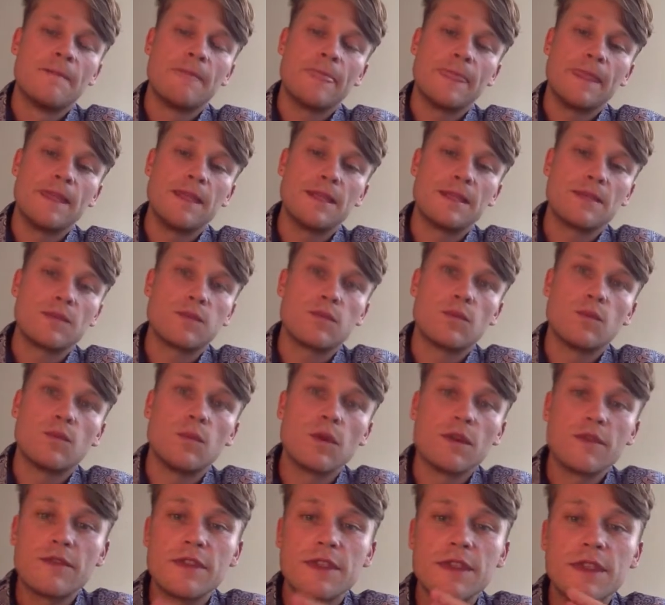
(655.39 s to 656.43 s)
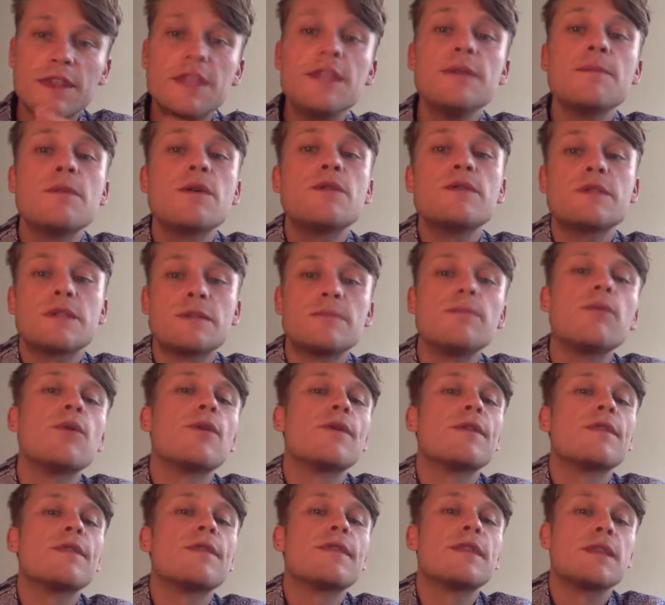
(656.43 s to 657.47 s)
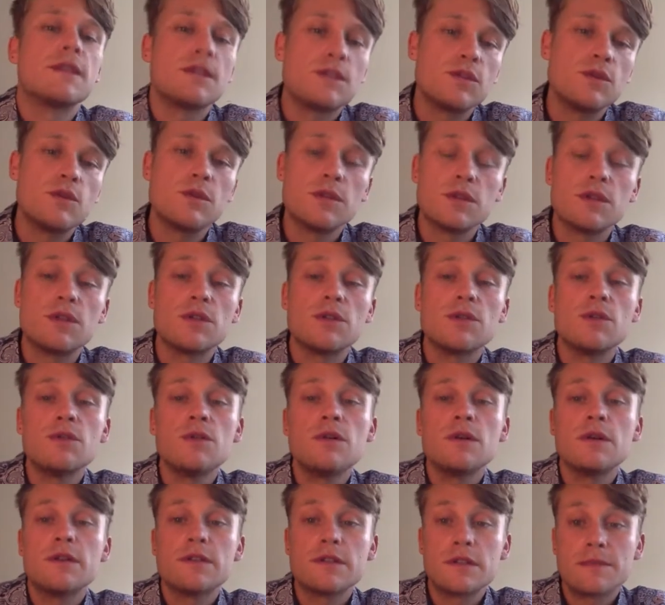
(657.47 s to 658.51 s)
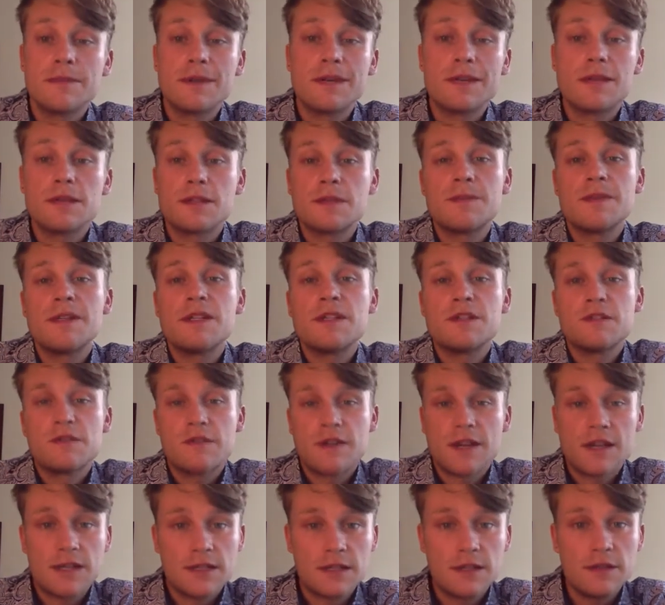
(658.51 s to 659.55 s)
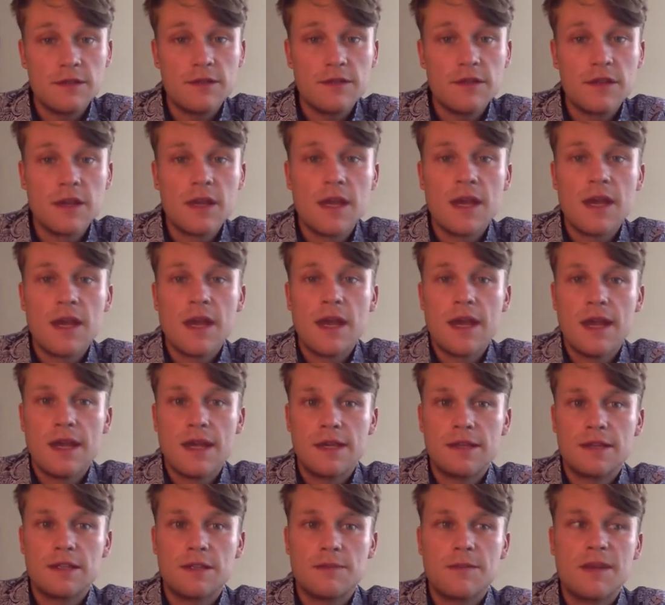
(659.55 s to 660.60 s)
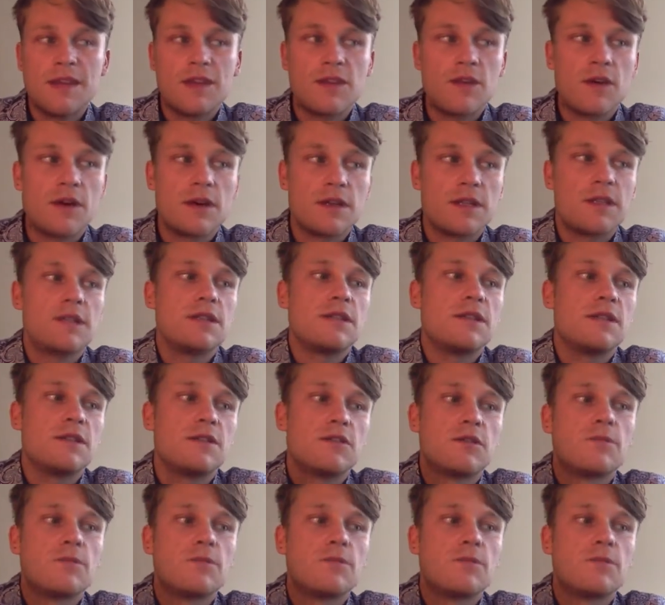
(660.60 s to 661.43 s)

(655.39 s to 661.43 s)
is one of the most important things you can do to make the speech effective and to make the audience either